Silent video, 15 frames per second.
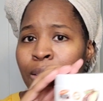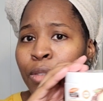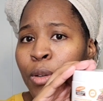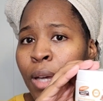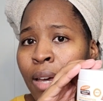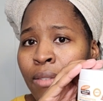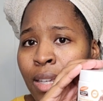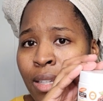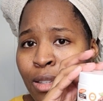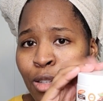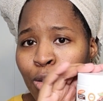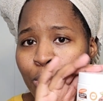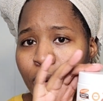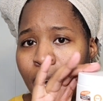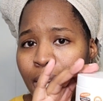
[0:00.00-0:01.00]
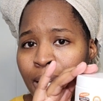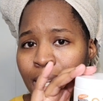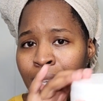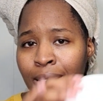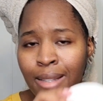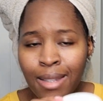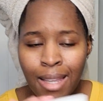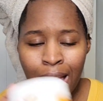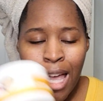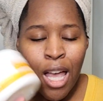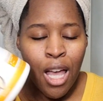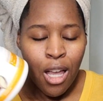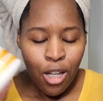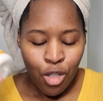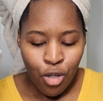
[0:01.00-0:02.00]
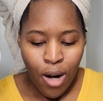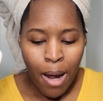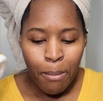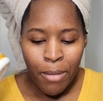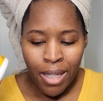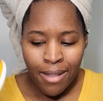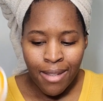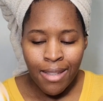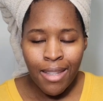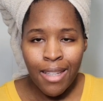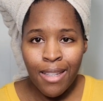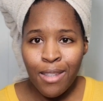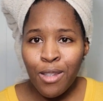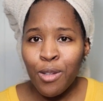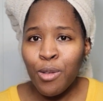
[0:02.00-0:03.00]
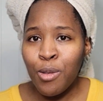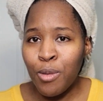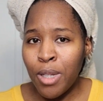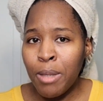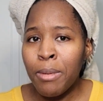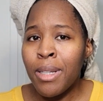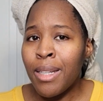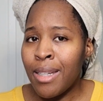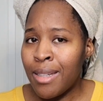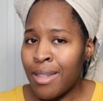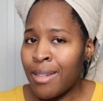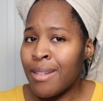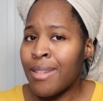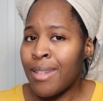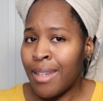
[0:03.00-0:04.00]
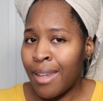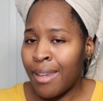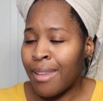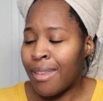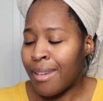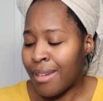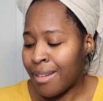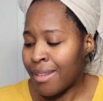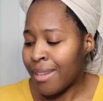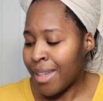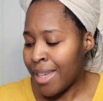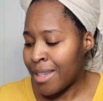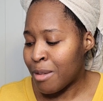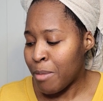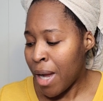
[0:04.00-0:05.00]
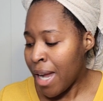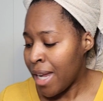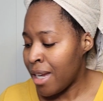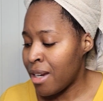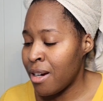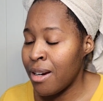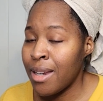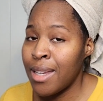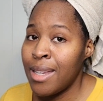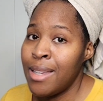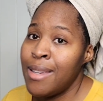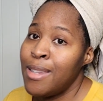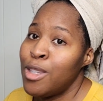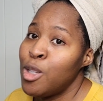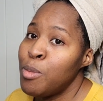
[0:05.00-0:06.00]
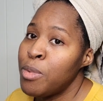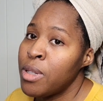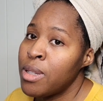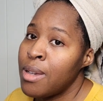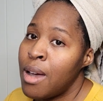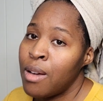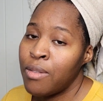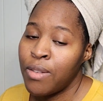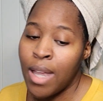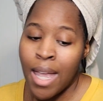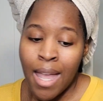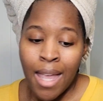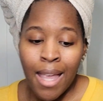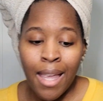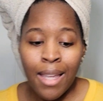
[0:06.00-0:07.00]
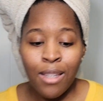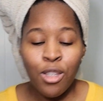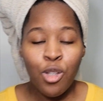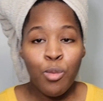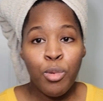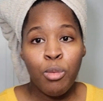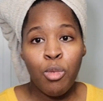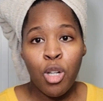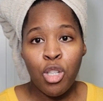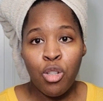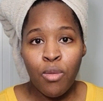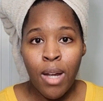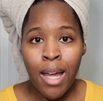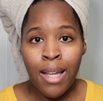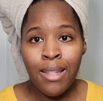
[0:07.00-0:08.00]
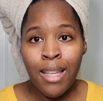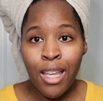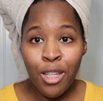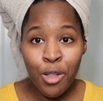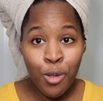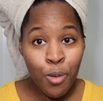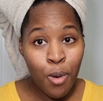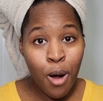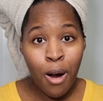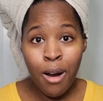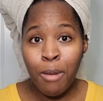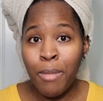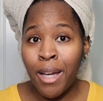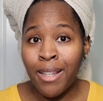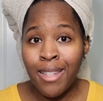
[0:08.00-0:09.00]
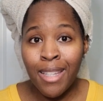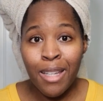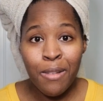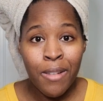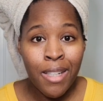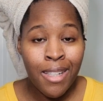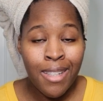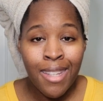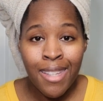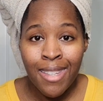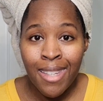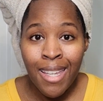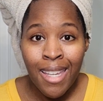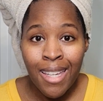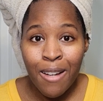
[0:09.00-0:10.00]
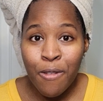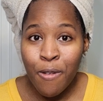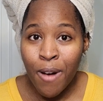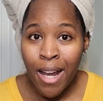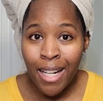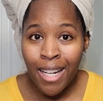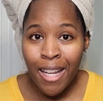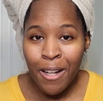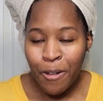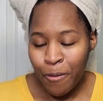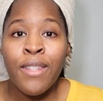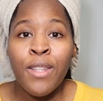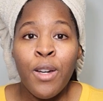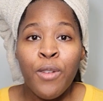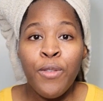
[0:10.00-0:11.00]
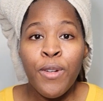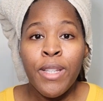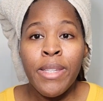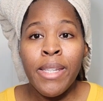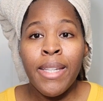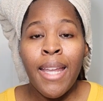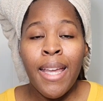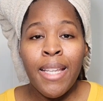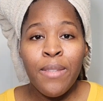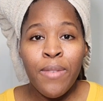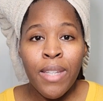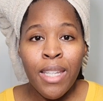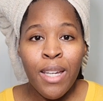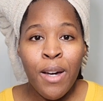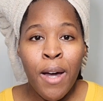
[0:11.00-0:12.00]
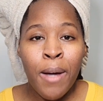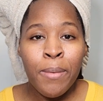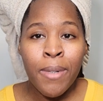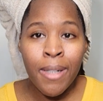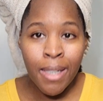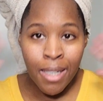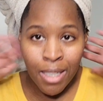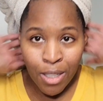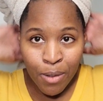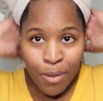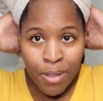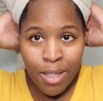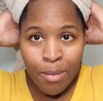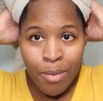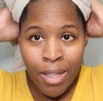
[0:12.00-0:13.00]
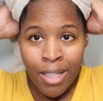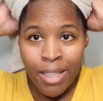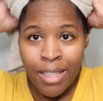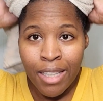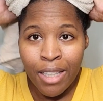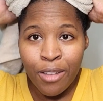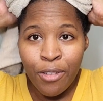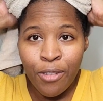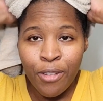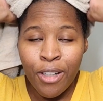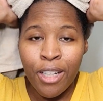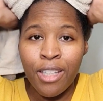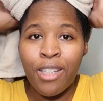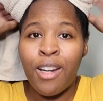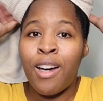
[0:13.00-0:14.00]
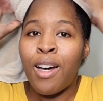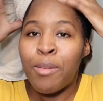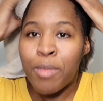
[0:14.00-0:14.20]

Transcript: If you have these two products, try mixing these two deep conditioners together, because my hair is super soft and super moisturized, and you are about to get ready to see it right now. So for today's video, I'm gonna do something different, y'all.